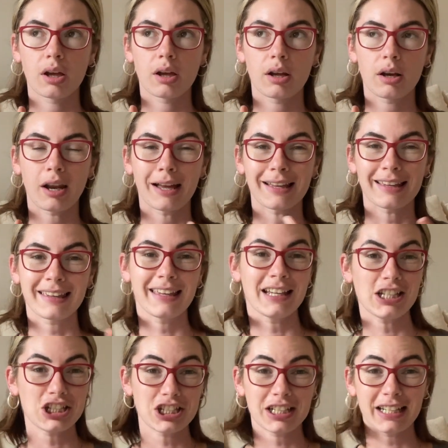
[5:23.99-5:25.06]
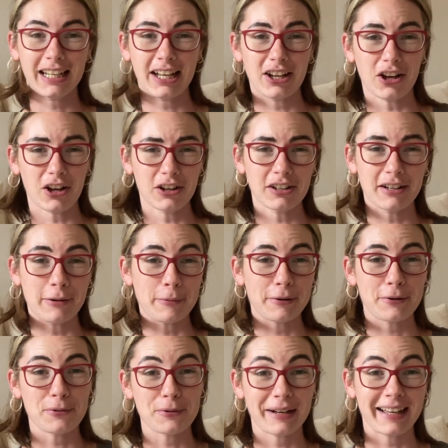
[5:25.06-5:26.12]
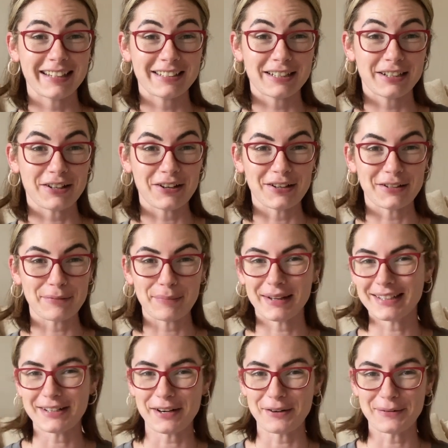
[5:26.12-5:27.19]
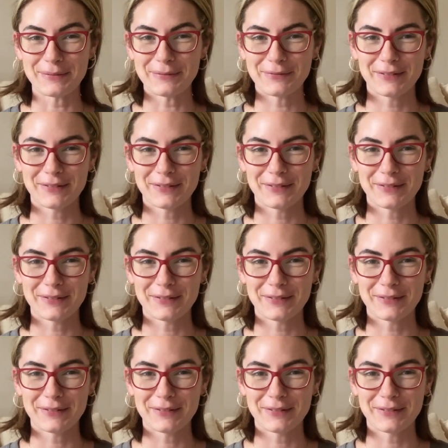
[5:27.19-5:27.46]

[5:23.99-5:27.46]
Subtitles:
like kitchen garden. I want to call it kitchen garden, but I don't know if